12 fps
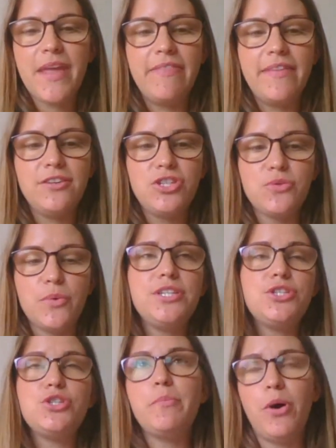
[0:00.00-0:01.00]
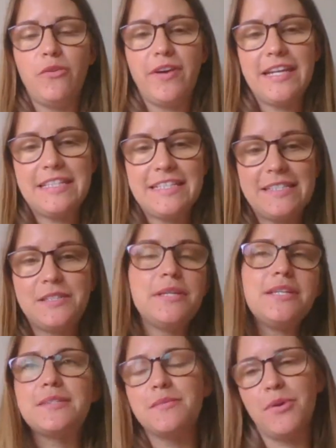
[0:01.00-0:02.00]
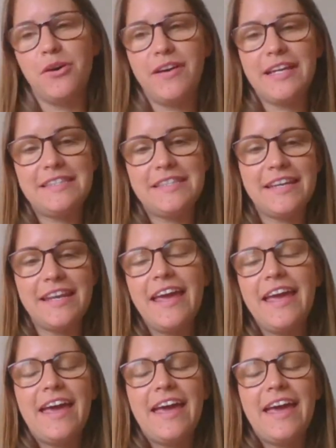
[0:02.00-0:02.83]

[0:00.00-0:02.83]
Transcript: and then she wanted to do more writing. So we did some more writing.